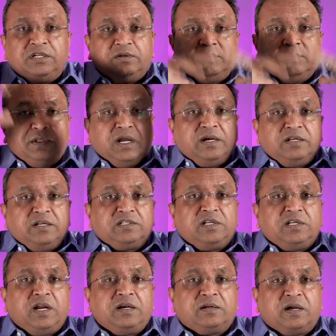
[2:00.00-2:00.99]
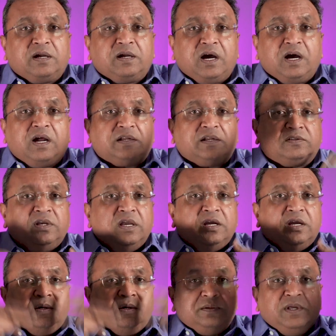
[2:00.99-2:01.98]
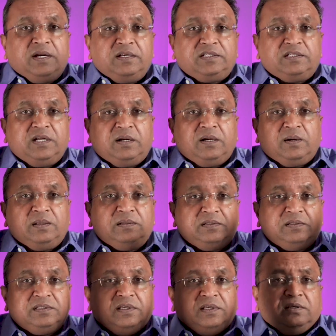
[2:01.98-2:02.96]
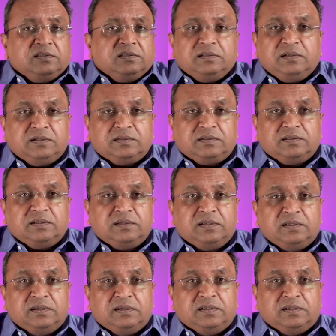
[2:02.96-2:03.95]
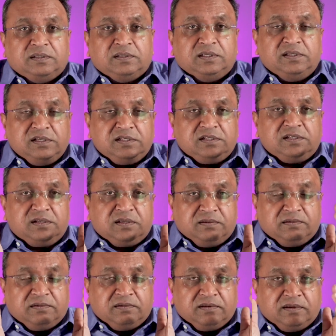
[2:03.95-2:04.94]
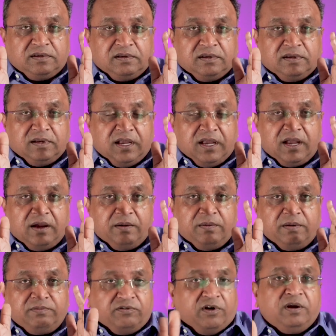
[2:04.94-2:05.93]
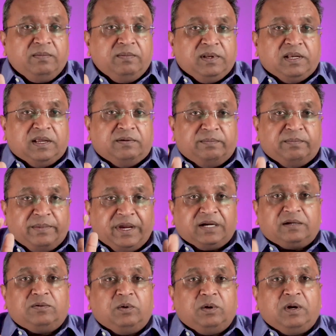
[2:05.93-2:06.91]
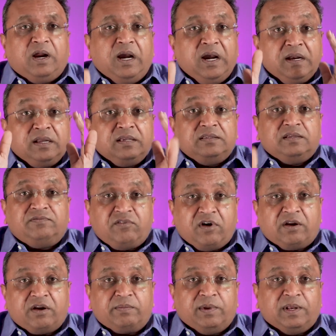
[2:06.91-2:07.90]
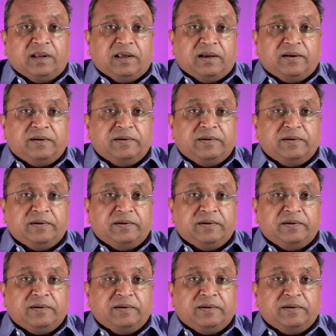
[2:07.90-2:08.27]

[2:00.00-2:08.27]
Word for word: Do they understand cars? Do they understand all those things? No. They just have a formula. McDonald is a formula.